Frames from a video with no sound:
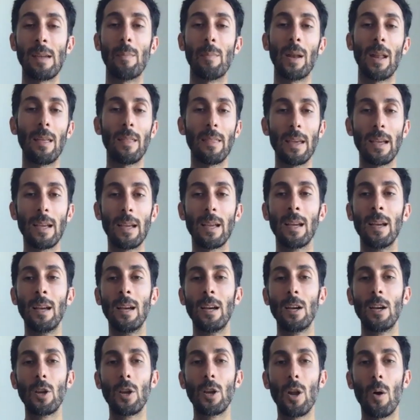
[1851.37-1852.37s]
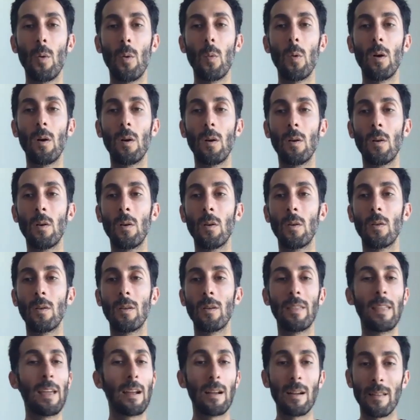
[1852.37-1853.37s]
And I think, there
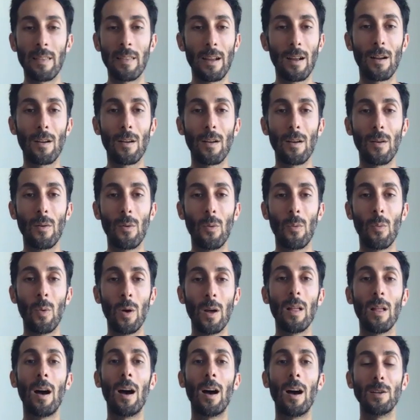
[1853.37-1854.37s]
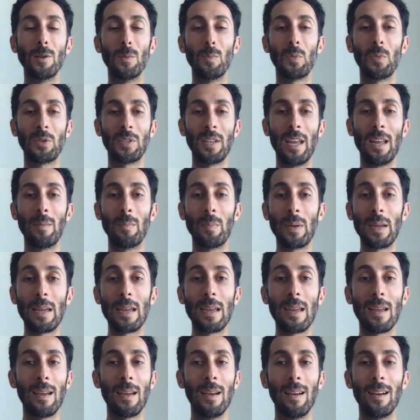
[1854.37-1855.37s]
will 100%
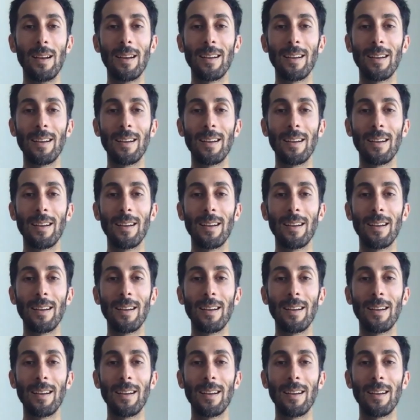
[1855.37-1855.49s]
be,